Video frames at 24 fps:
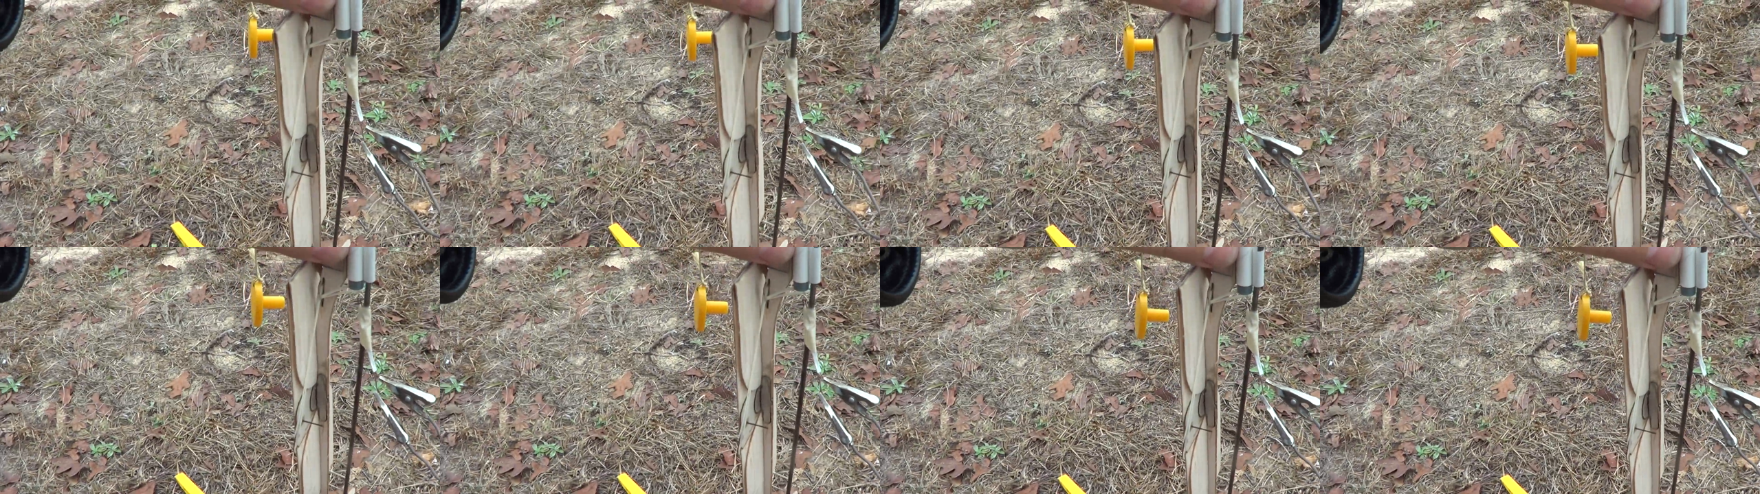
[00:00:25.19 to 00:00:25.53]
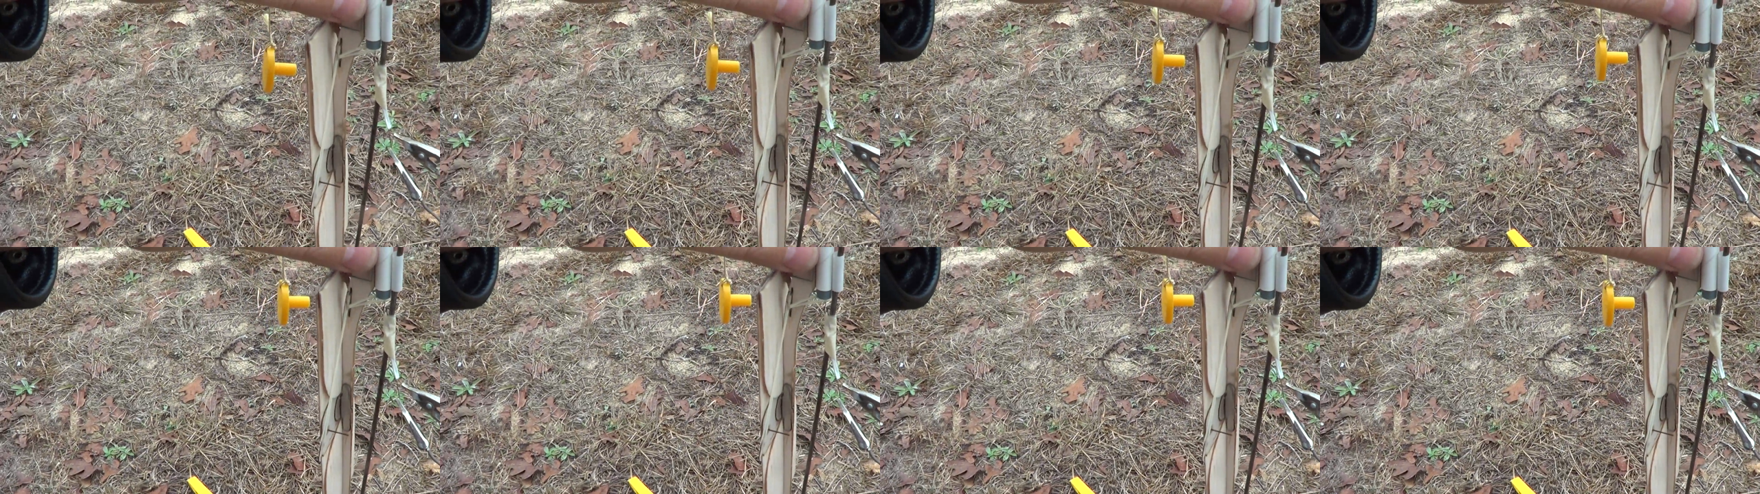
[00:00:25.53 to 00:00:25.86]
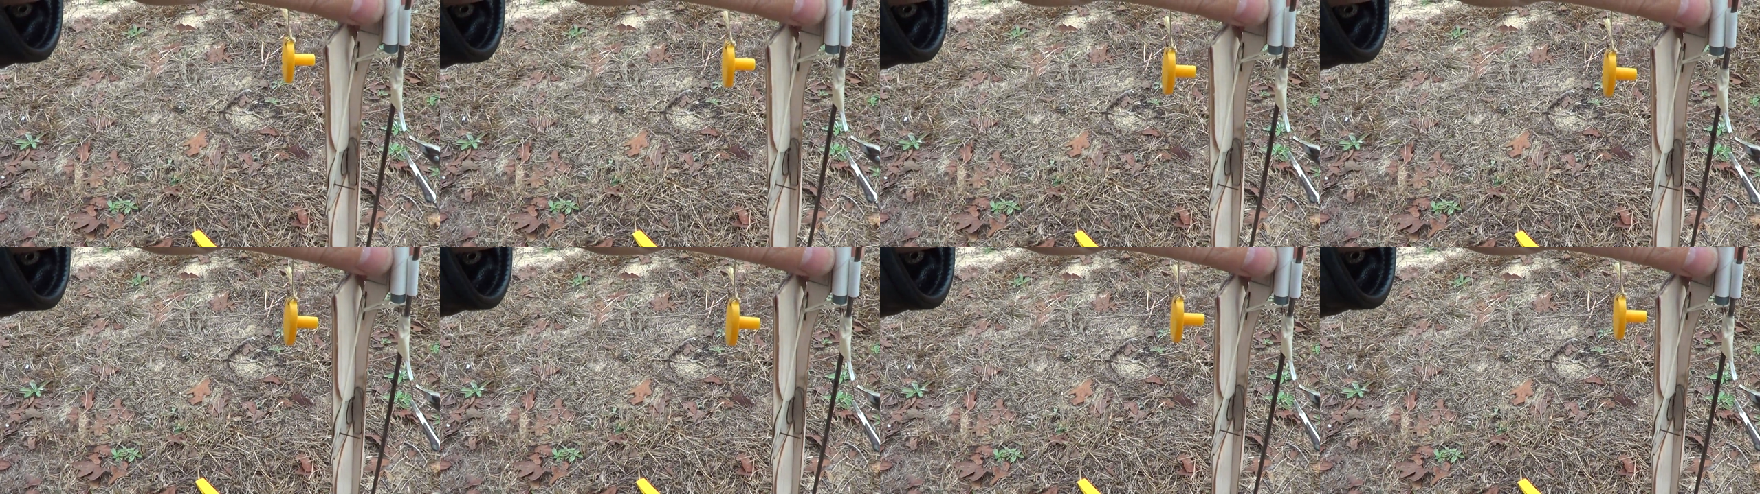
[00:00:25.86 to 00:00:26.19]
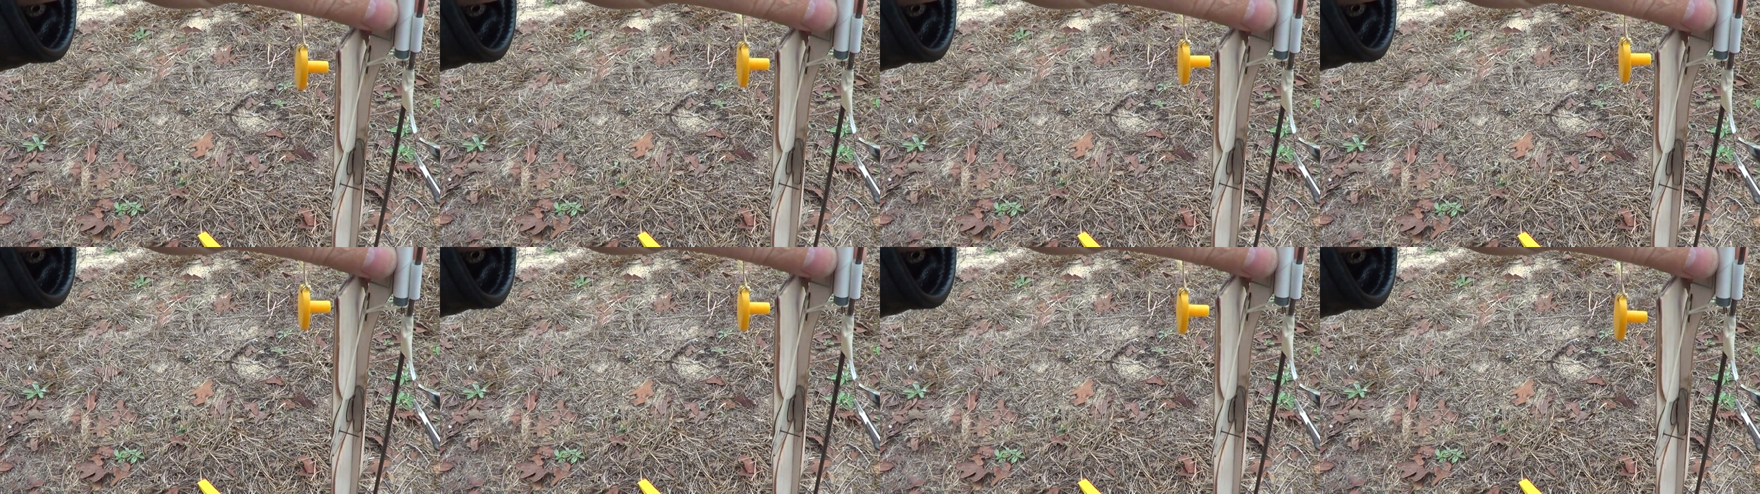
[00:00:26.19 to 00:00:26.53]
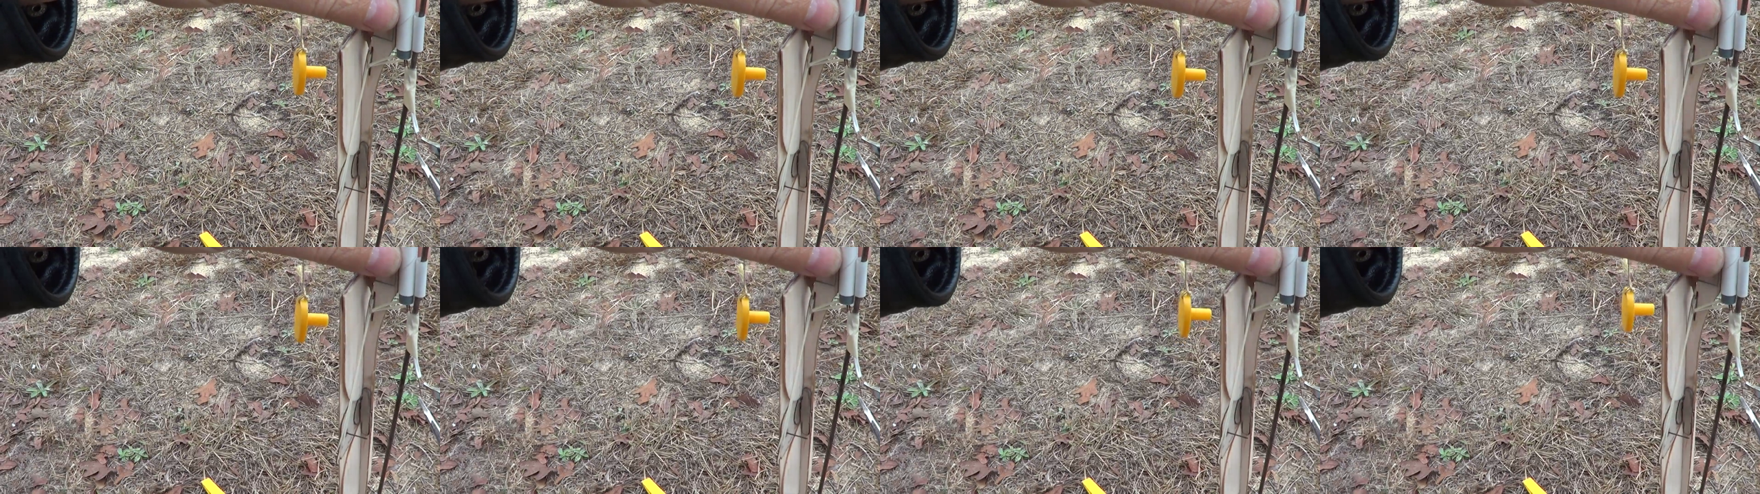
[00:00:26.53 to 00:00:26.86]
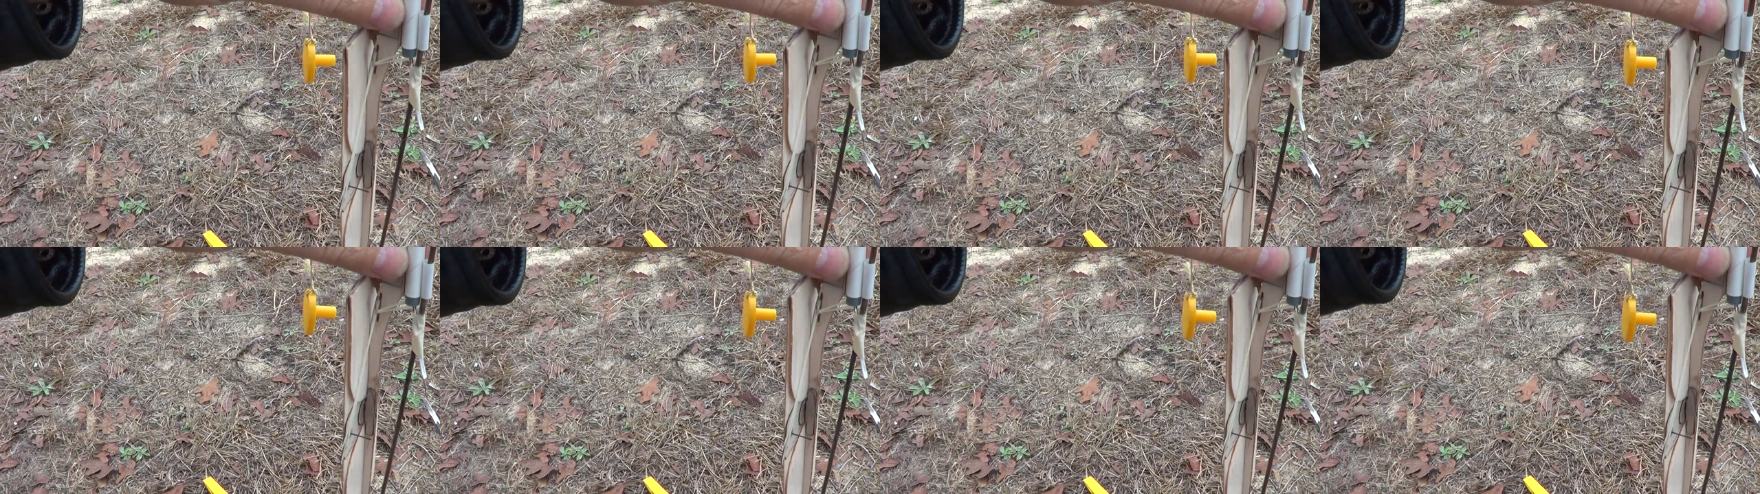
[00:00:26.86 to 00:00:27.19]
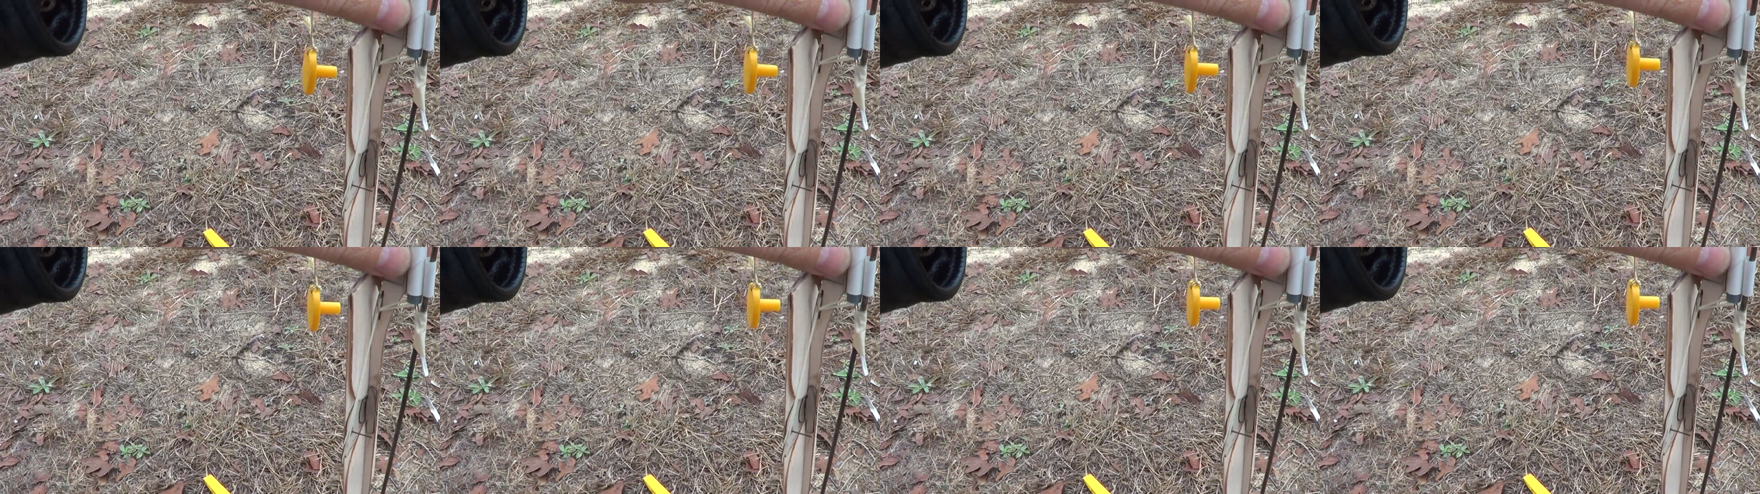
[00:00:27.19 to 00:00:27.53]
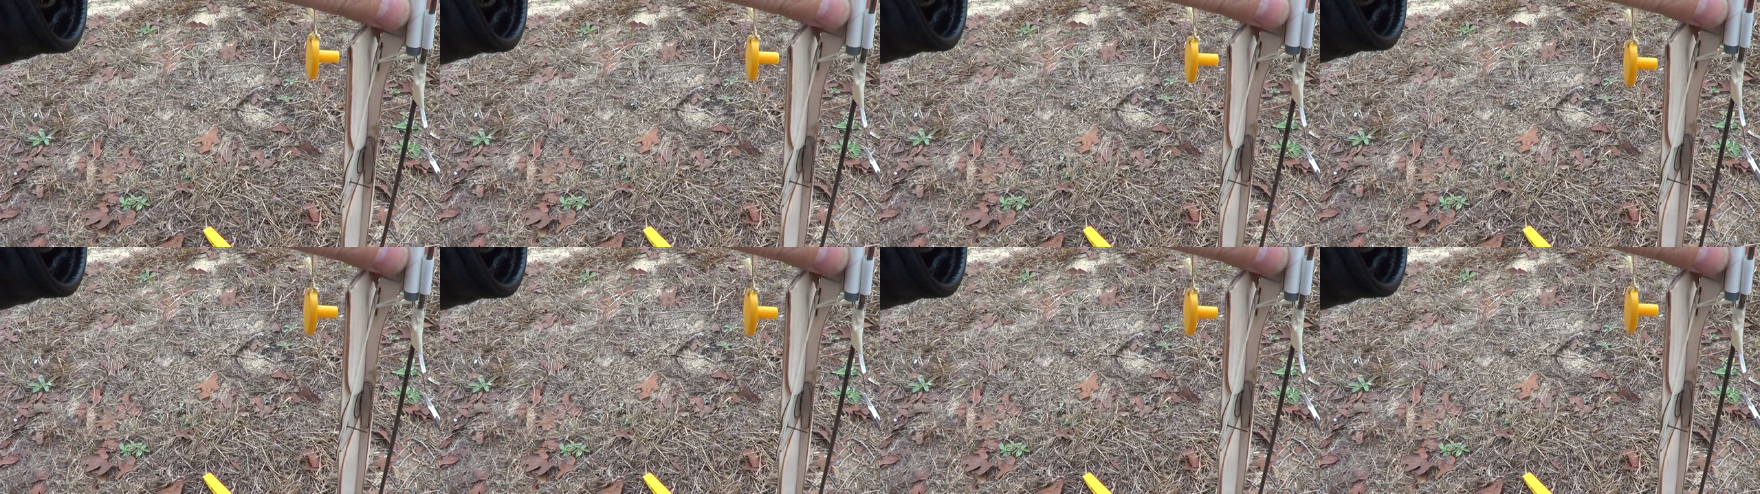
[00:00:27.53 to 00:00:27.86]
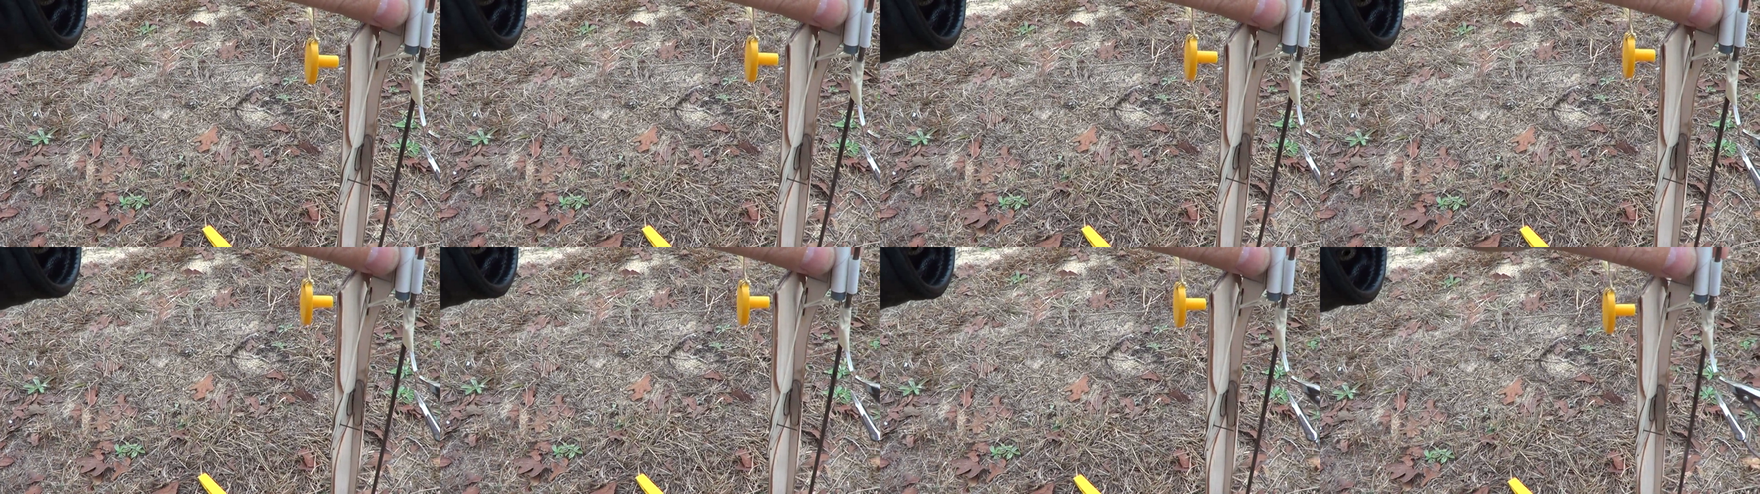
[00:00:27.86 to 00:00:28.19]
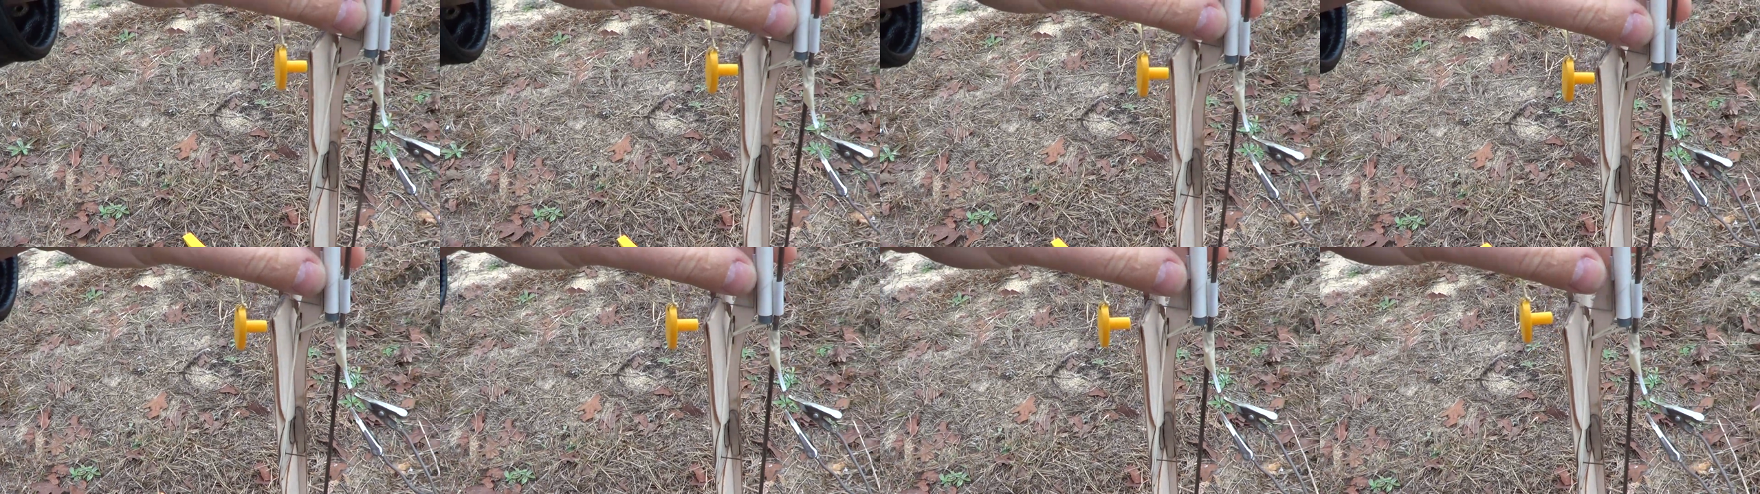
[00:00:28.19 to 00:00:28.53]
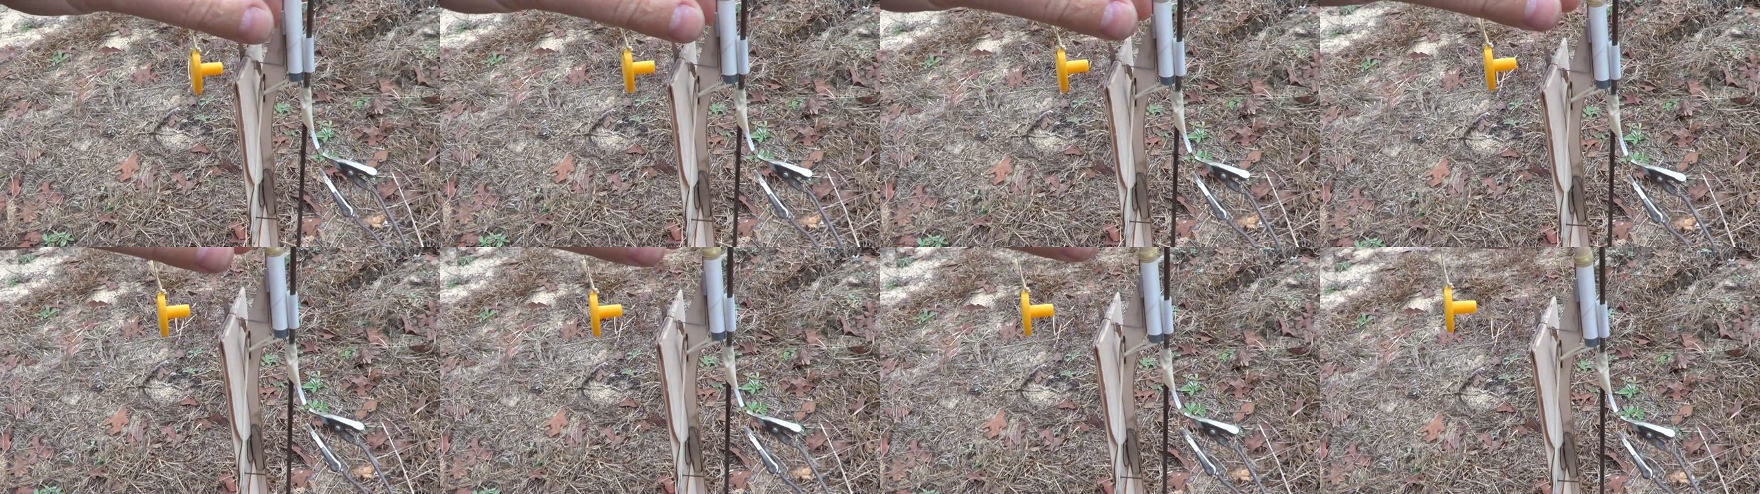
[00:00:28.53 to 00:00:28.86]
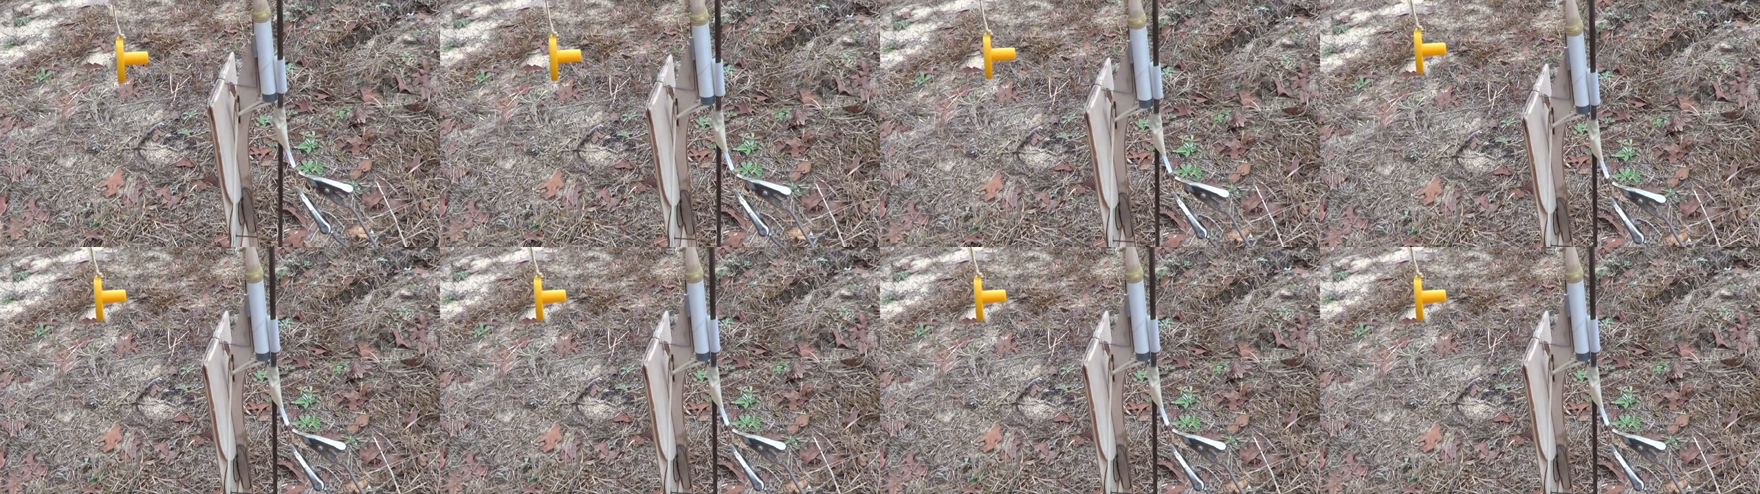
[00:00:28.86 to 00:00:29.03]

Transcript: [unreadable: no face in view]